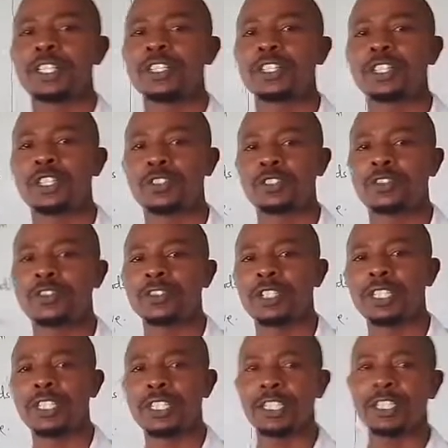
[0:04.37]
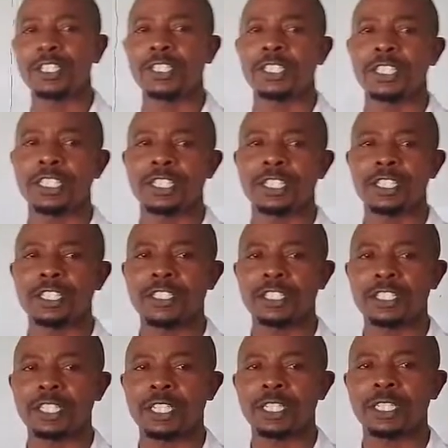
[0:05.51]
a teacher of English and
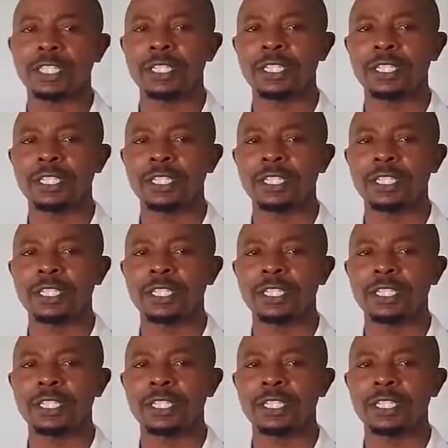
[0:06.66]
Literature,